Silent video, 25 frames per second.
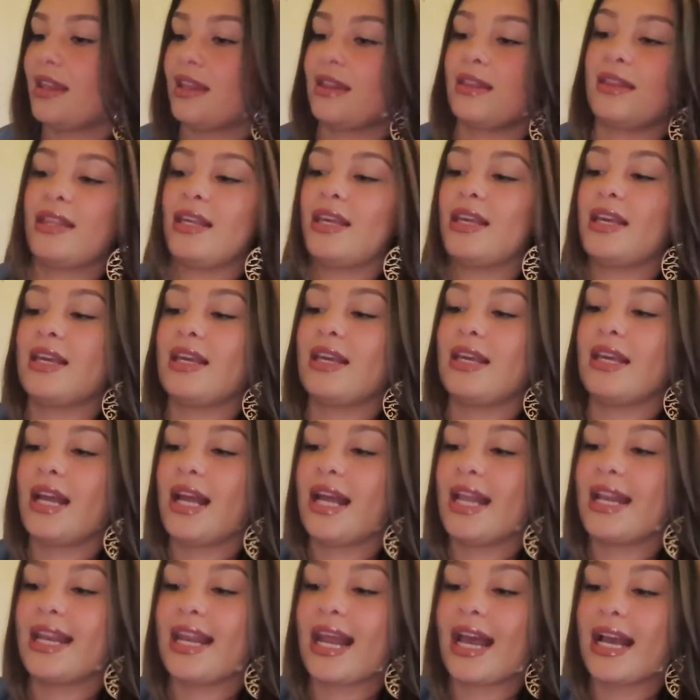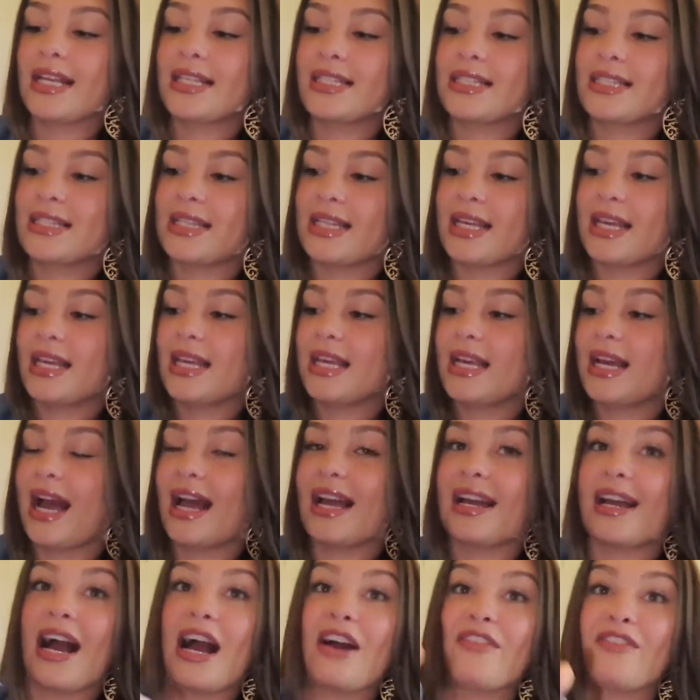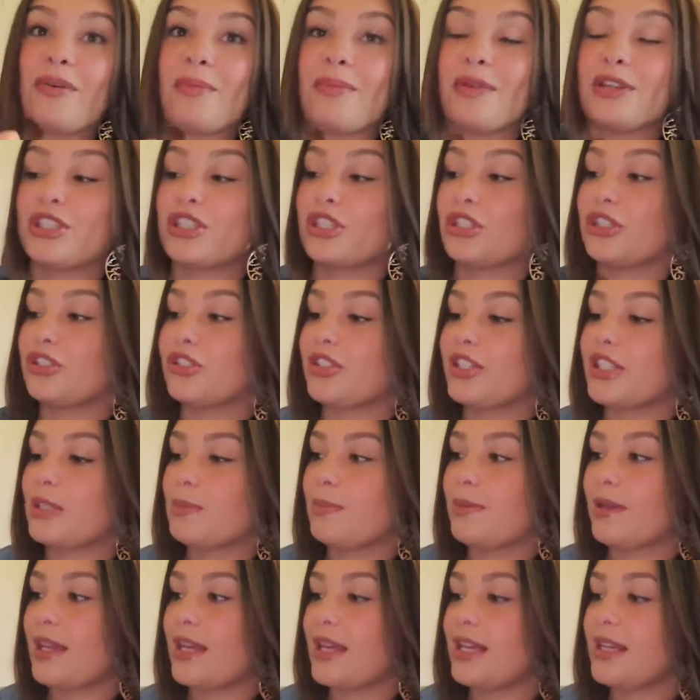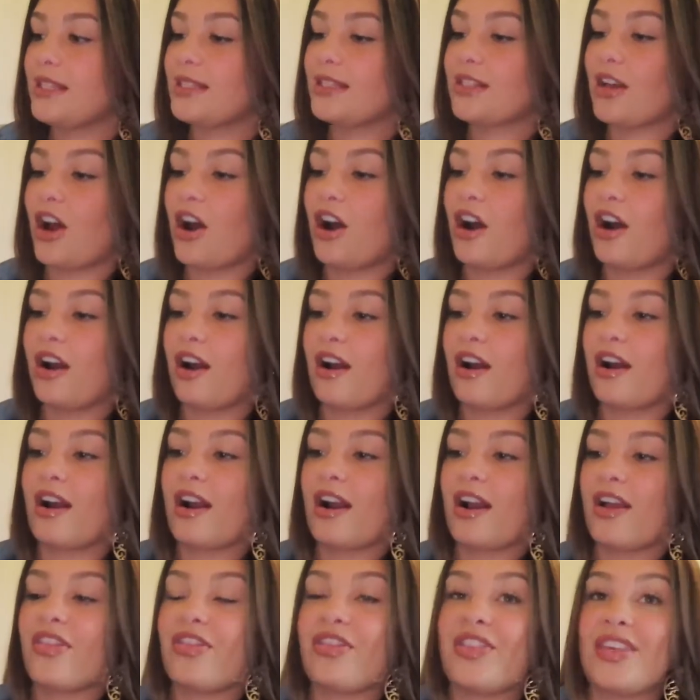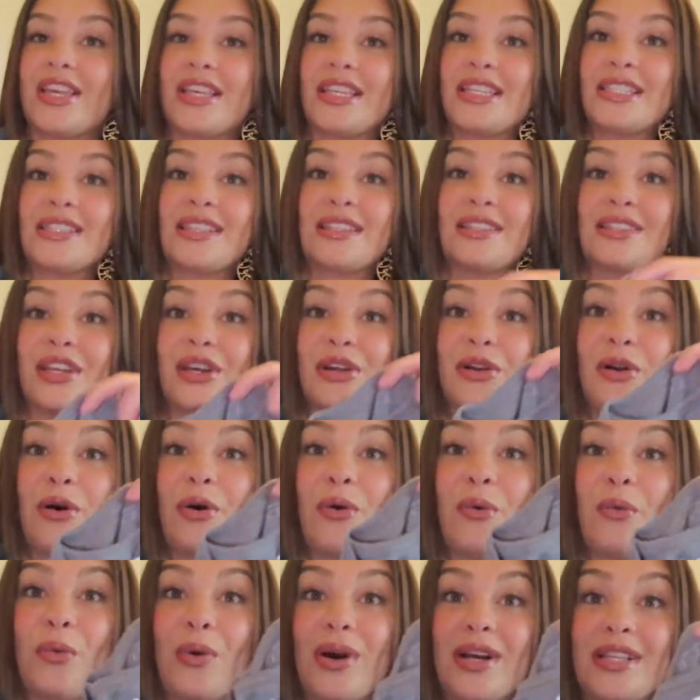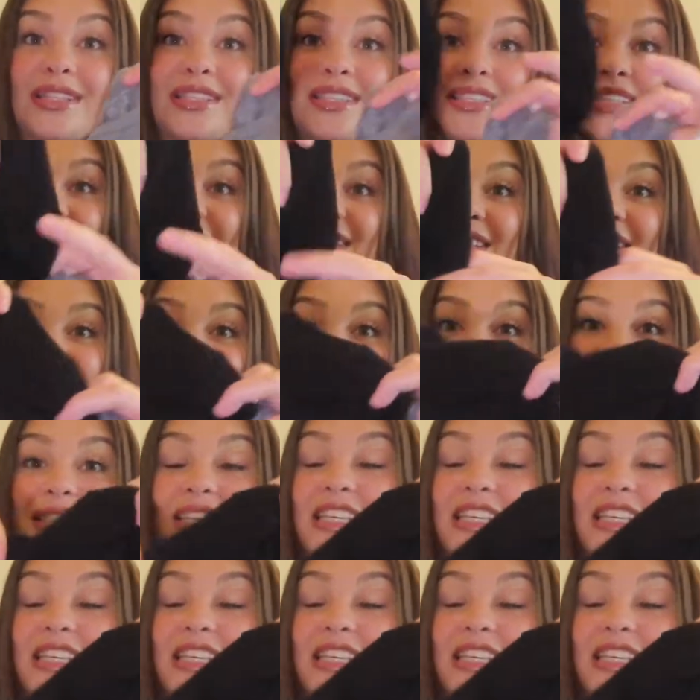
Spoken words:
The next thing I got from the children's place are these little onesies.